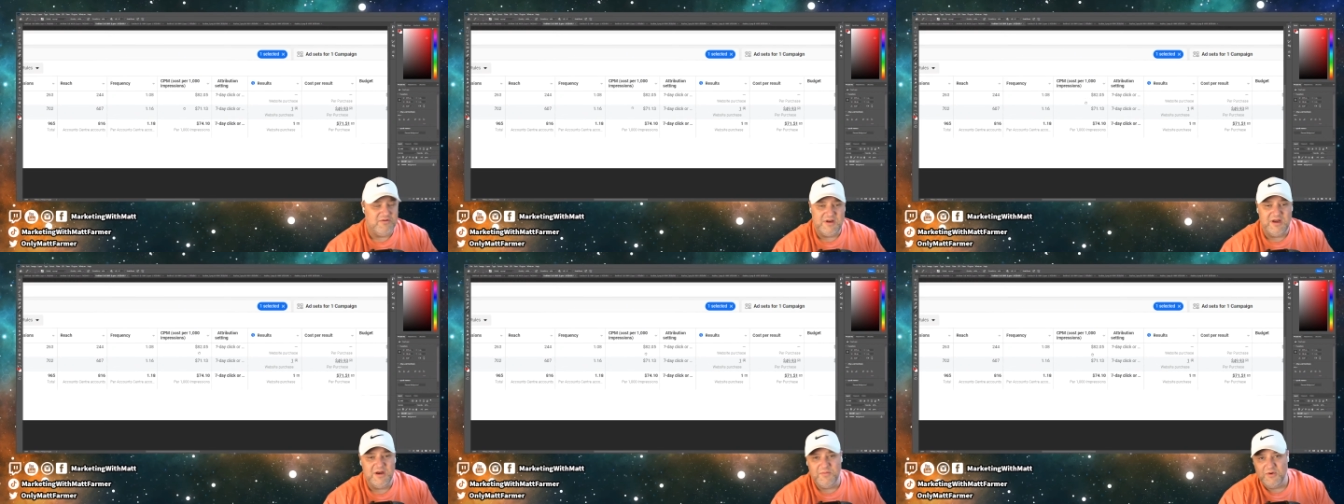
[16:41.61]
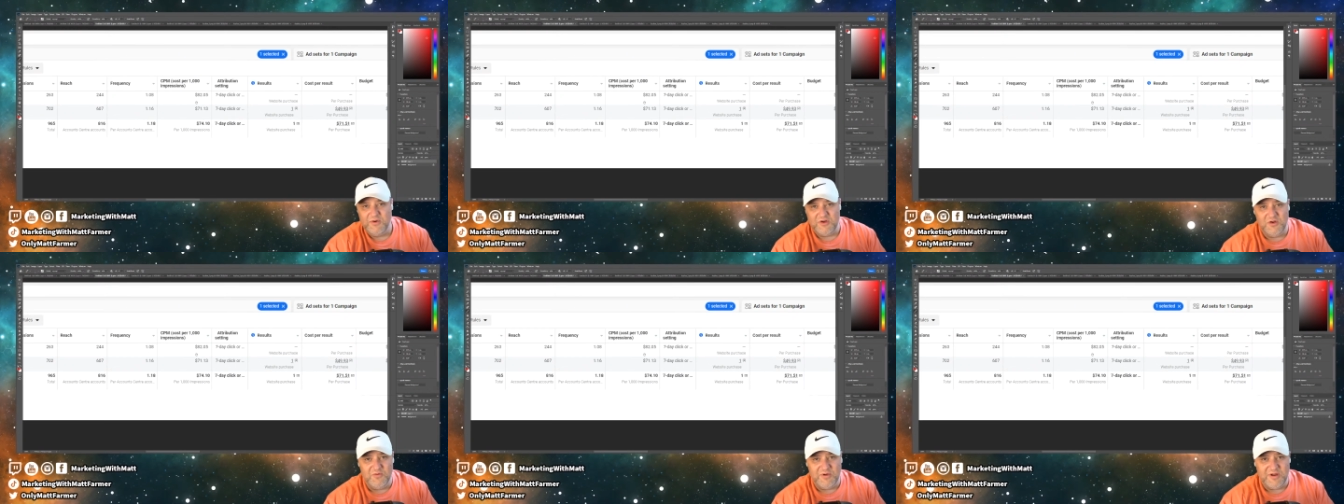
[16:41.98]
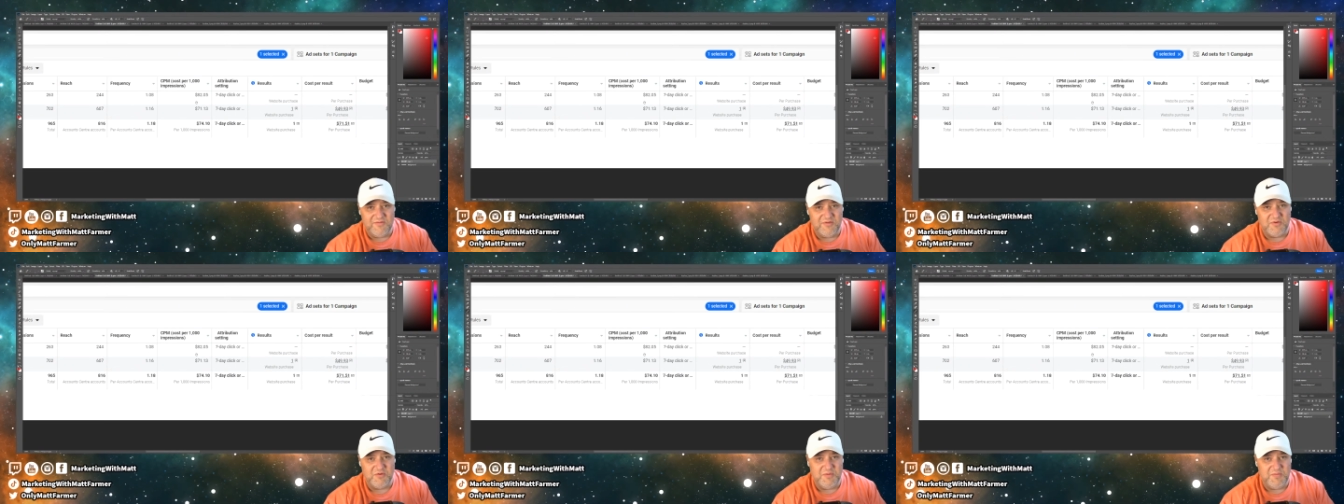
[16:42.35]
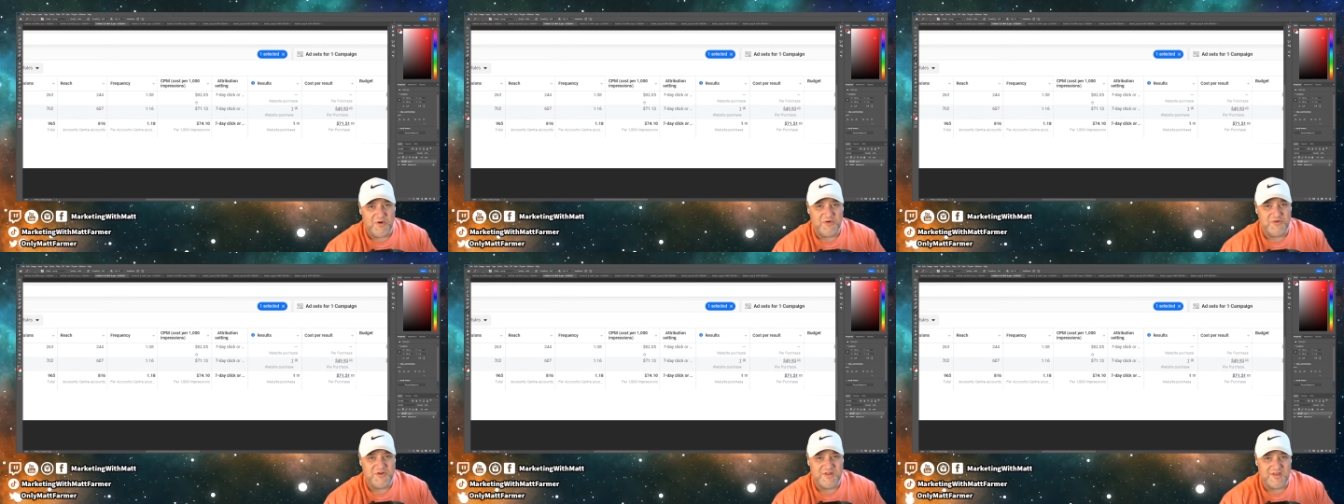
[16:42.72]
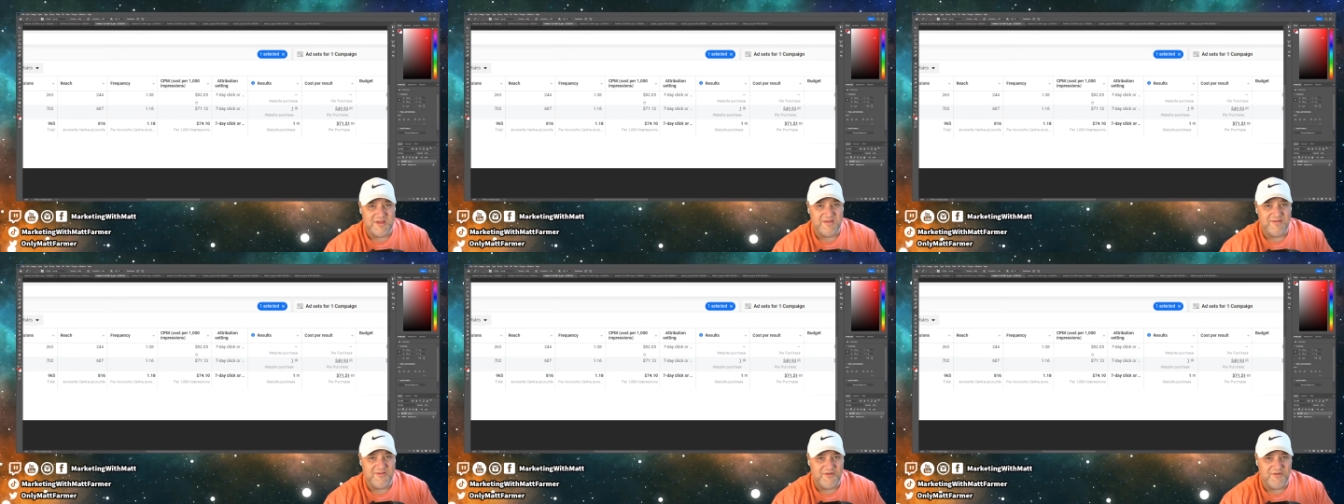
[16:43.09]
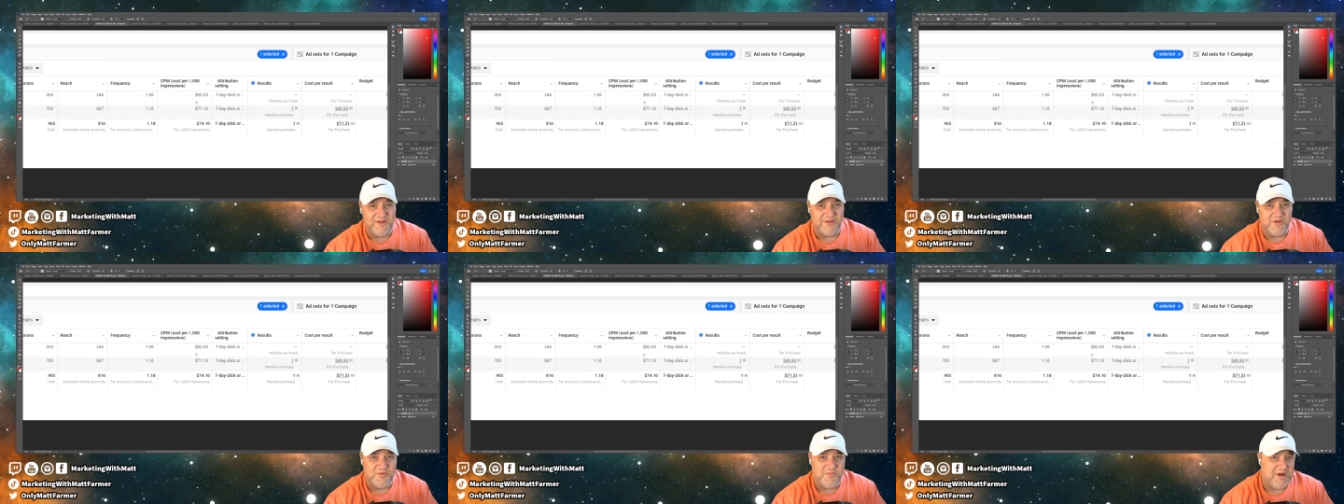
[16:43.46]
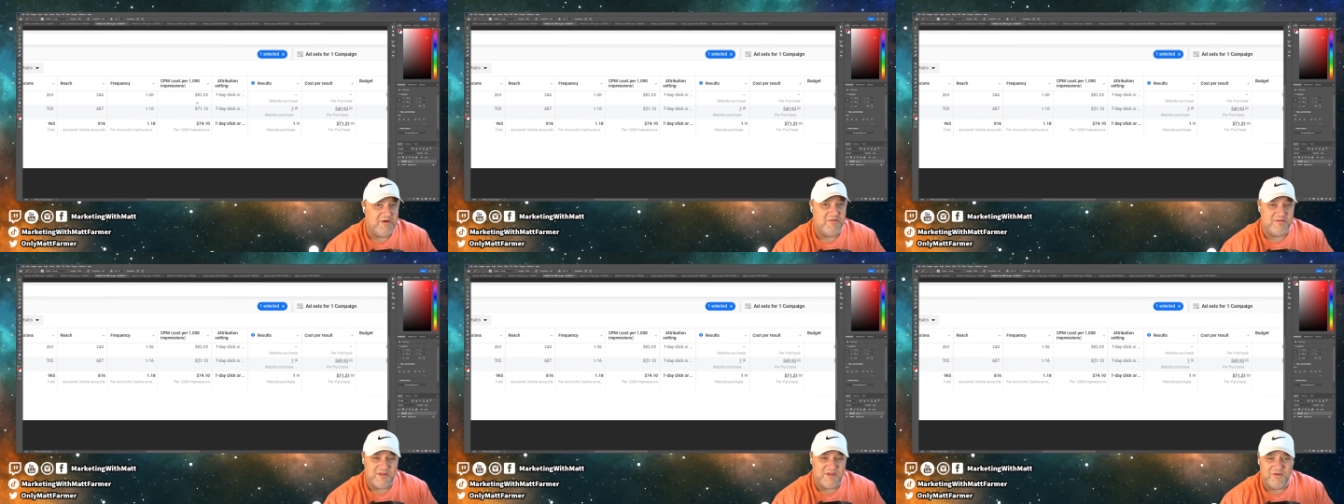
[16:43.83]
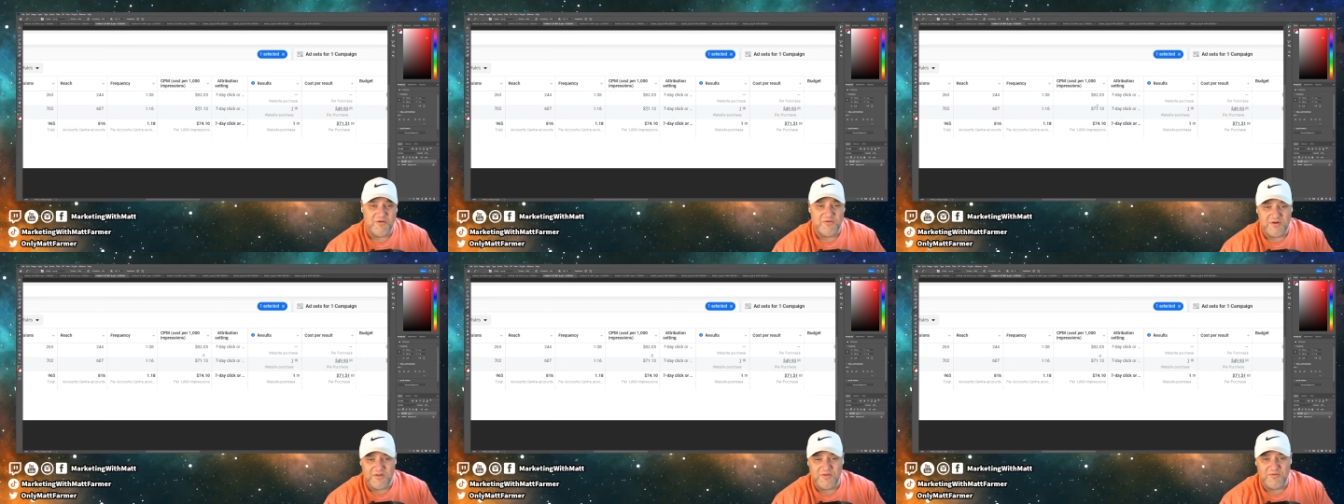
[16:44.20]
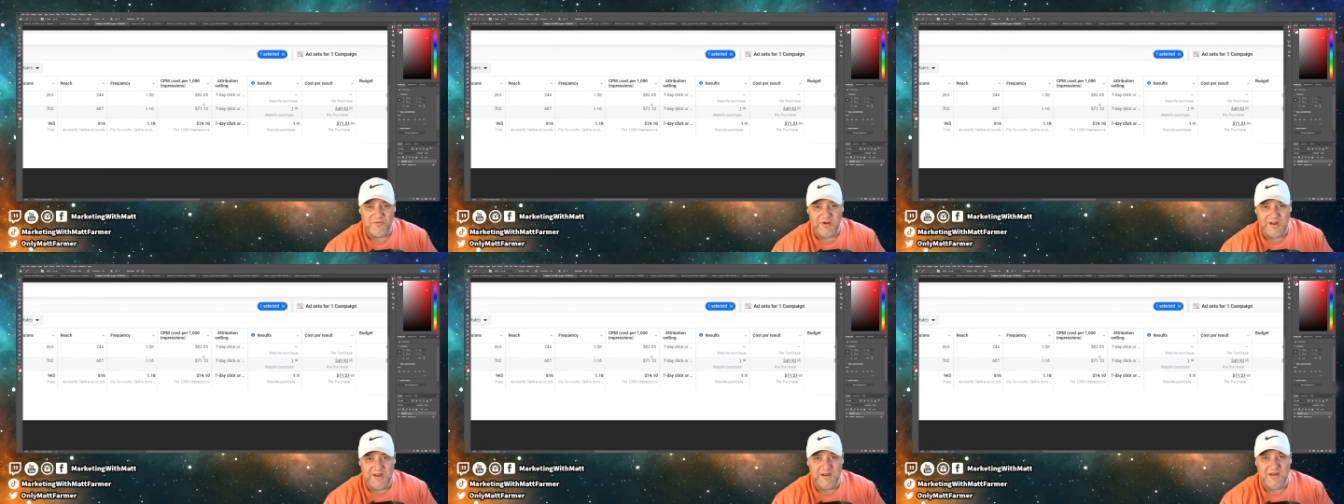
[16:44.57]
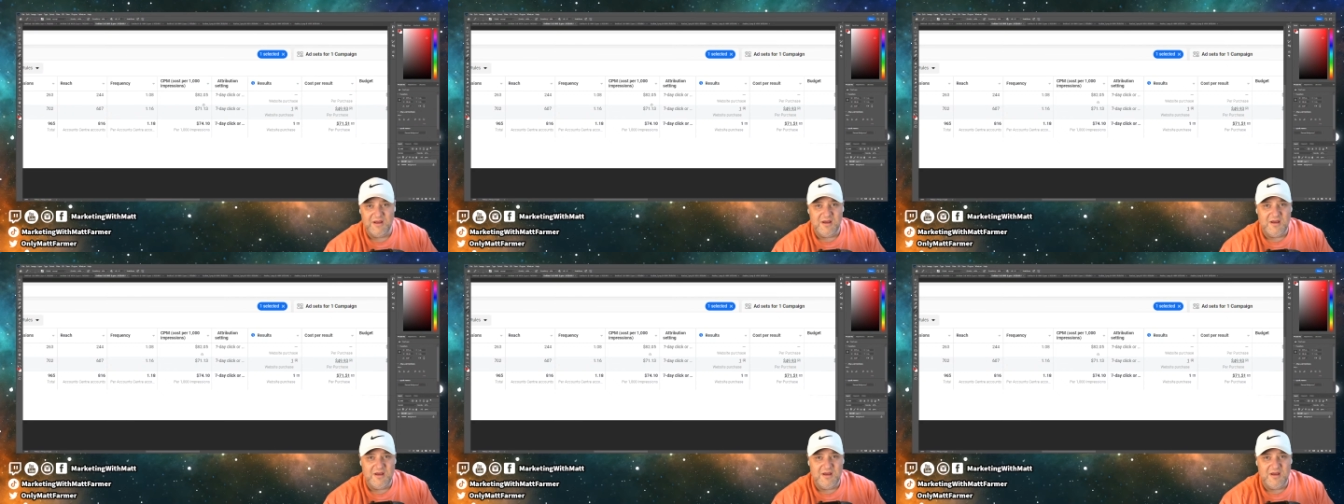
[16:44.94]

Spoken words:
Day number 2, we have 3 purchases. So let's compare 0 to 3.